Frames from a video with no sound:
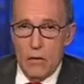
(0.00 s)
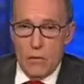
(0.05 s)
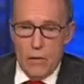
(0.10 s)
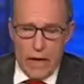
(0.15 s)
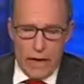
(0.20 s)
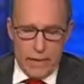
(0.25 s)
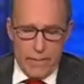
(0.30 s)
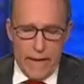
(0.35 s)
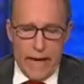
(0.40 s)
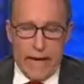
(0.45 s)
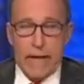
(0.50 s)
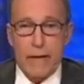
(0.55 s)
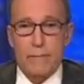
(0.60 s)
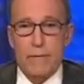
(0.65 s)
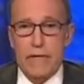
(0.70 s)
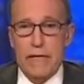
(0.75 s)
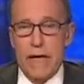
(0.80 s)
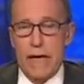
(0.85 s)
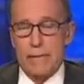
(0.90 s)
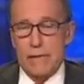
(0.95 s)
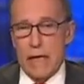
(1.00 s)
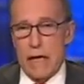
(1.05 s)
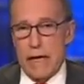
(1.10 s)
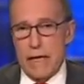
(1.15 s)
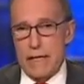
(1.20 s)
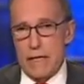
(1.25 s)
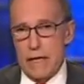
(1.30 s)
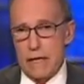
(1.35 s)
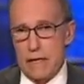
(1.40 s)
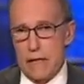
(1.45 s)
Welcome back, everybody. I'm
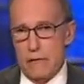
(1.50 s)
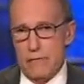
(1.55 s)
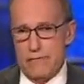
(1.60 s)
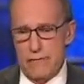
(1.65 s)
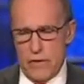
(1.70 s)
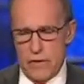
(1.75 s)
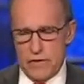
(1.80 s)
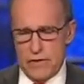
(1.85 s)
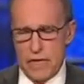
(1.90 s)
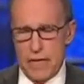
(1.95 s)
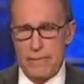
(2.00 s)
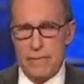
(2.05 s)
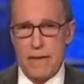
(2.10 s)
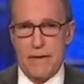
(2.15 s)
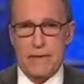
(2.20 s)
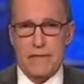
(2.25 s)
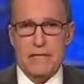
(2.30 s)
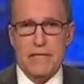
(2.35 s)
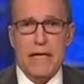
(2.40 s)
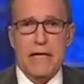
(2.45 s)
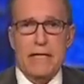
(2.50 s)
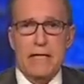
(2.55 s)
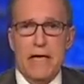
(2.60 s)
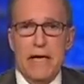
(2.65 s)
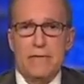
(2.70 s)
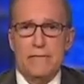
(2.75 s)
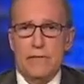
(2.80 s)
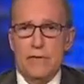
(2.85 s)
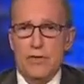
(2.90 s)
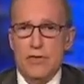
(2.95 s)
Larry Kudlow. First up on the second
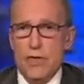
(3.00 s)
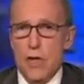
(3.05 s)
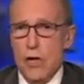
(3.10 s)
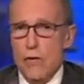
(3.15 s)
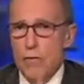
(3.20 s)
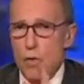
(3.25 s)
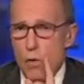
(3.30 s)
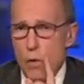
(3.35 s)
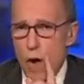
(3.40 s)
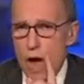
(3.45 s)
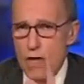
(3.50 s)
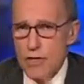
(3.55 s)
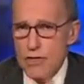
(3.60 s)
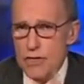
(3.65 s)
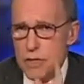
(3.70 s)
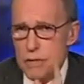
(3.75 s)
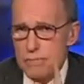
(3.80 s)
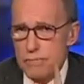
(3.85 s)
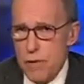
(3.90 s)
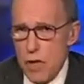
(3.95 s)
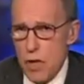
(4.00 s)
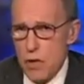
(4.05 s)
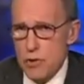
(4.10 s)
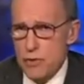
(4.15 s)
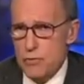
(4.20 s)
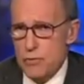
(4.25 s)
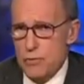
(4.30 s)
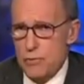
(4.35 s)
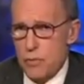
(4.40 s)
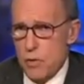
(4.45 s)
half of the show, the Washington
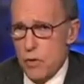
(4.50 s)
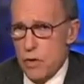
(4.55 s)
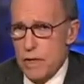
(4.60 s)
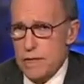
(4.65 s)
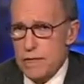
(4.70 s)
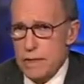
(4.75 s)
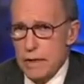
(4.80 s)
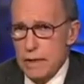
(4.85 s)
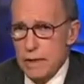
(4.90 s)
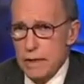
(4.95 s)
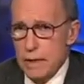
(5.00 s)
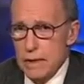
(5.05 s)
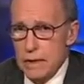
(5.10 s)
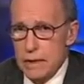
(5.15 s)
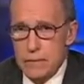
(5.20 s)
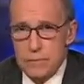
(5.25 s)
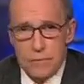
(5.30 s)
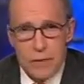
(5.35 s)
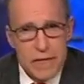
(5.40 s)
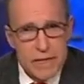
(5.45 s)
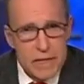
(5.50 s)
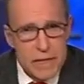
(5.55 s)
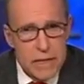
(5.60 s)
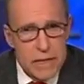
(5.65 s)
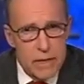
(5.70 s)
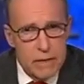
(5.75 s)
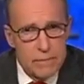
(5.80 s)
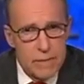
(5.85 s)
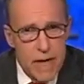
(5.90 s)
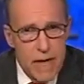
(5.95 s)
Post reports that
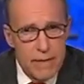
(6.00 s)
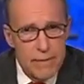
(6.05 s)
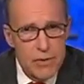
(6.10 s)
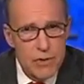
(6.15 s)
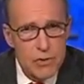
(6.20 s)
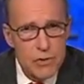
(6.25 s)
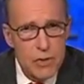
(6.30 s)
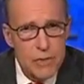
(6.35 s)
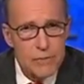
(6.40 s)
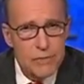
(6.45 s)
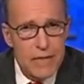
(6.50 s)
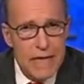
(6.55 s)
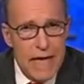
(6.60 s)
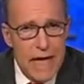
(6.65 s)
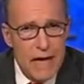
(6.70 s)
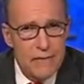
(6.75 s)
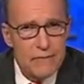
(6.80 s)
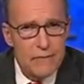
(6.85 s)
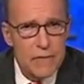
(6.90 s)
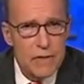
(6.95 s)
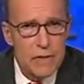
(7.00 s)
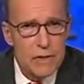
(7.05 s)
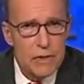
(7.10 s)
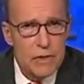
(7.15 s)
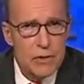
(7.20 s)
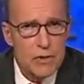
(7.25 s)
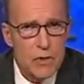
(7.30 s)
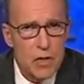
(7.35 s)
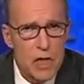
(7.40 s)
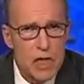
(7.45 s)
President Obama's trip to Africa
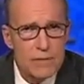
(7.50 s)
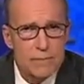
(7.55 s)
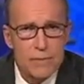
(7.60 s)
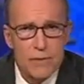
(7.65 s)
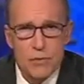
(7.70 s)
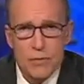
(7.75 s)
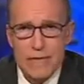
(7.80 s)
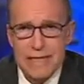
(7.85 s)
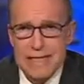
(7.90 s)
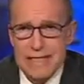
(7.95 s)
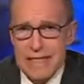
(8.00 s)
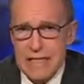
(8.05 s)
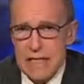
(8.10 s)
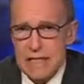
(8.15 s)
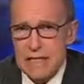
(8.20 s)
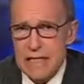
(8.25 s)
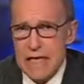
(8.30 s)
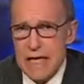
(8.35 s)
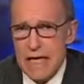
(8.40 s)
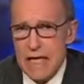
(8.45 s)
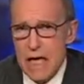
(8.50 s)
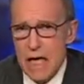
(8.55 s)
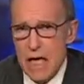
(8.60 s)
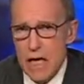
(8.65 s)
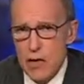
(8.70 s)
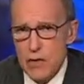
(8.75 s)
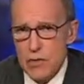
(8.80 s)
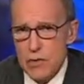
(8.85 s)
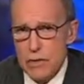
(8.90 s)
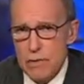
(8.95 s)
could cost between $60 and
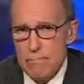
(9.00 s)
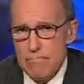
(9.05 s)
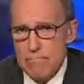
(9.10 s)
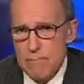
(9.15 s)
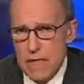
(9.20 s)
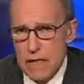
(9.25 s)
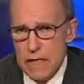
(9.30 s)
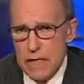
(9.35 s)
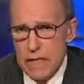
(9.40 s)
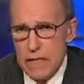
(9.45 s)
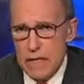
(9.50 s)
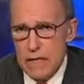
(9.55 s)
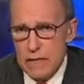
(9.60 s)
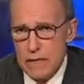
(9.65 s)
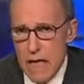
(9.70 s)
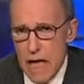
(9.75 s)
$100 million.